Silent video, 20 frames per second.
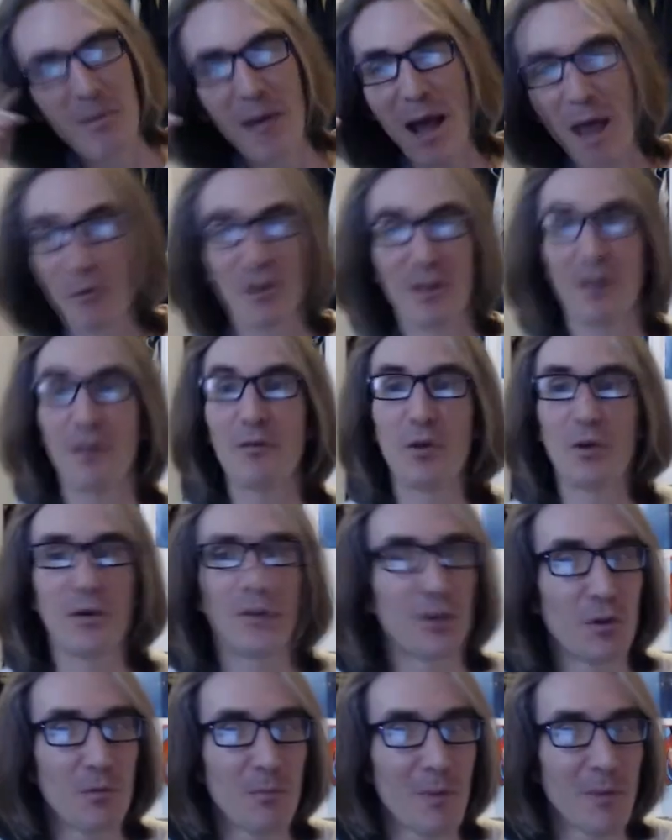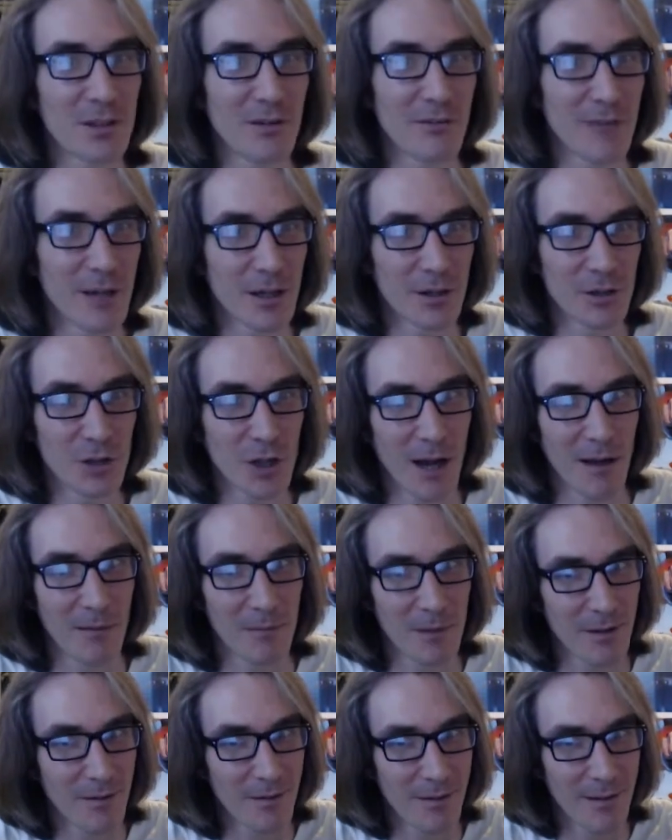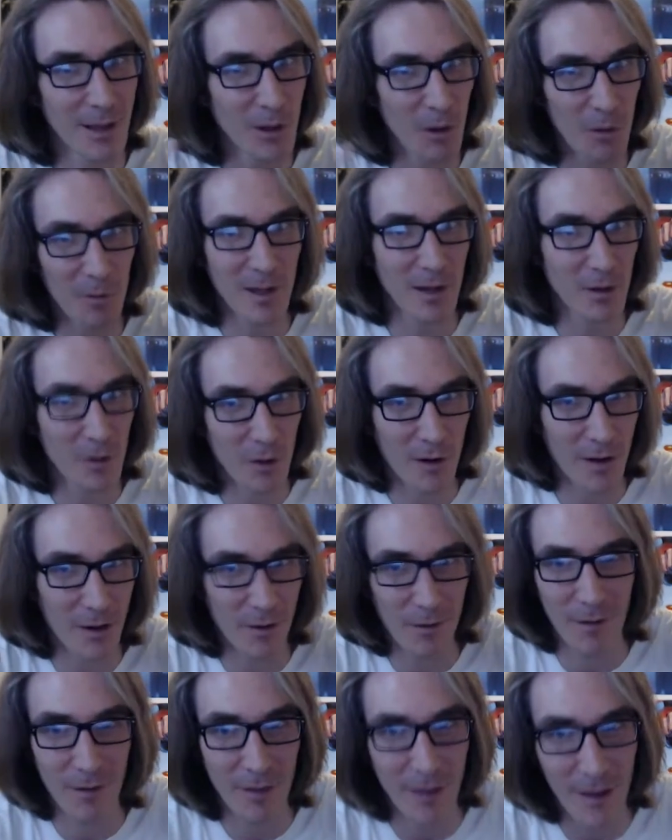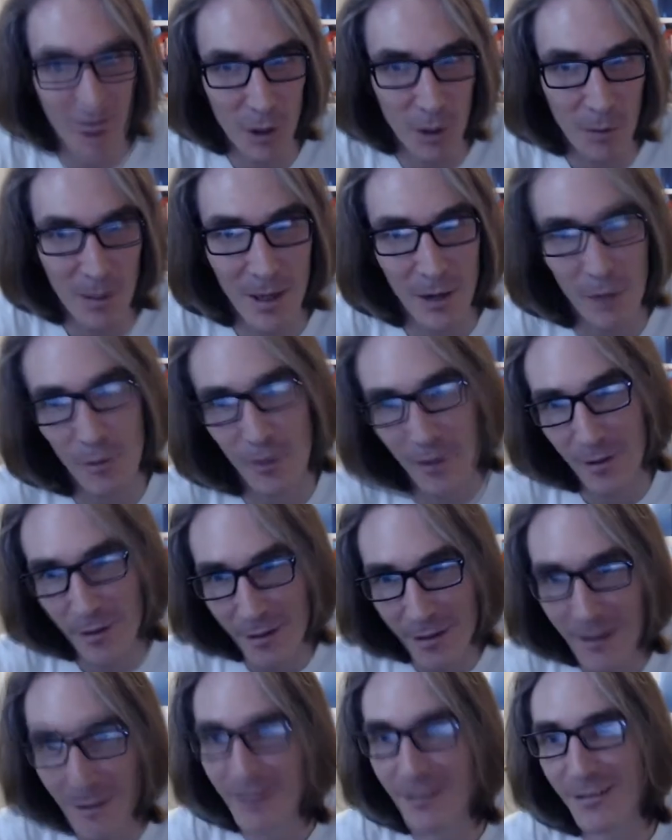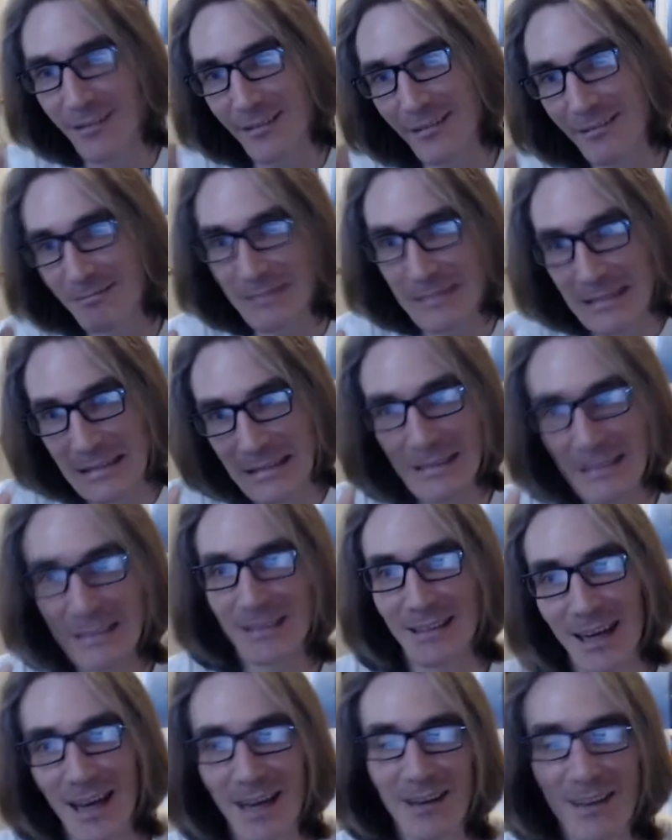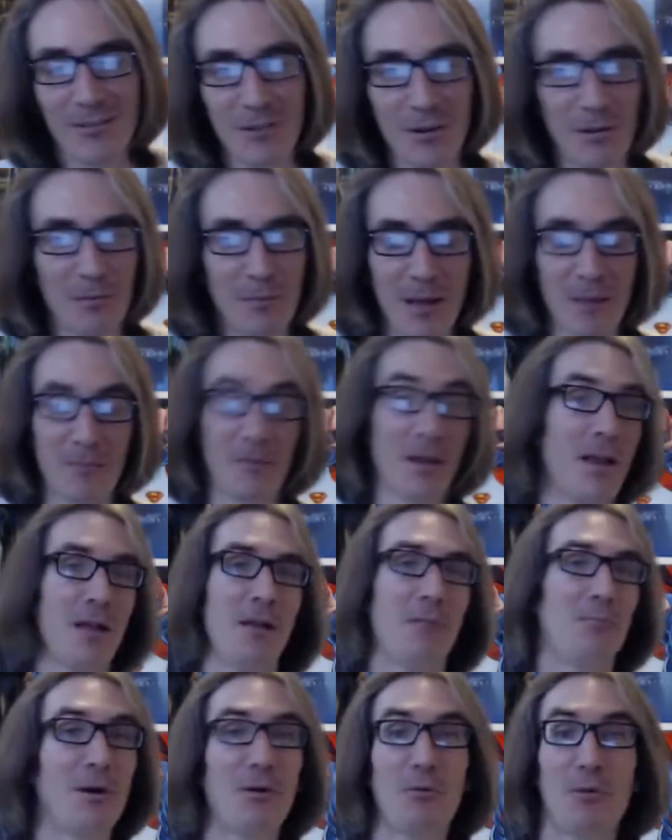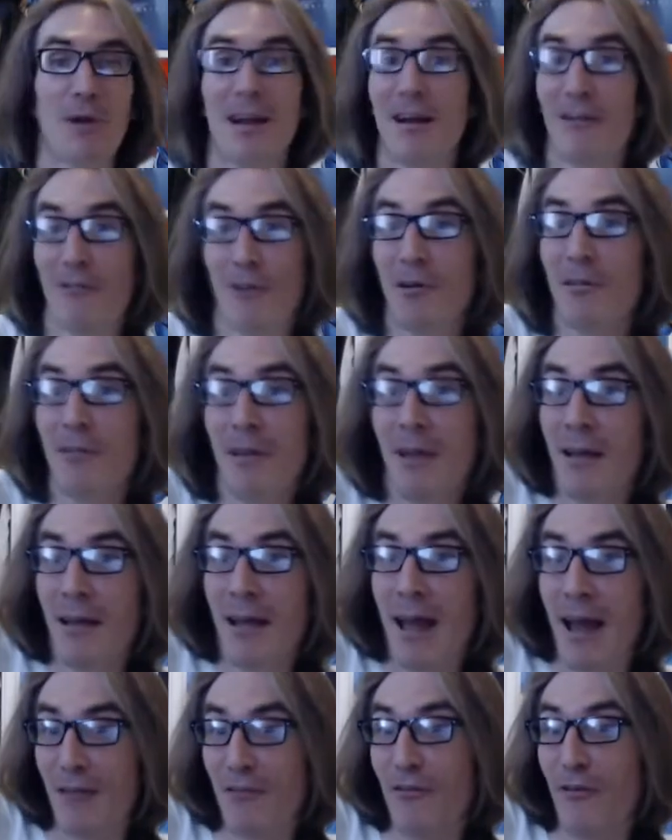maybe I wasn't doing too much of a good job, because he opened the door because he thought nobody was in there. So I don't know, but whatever.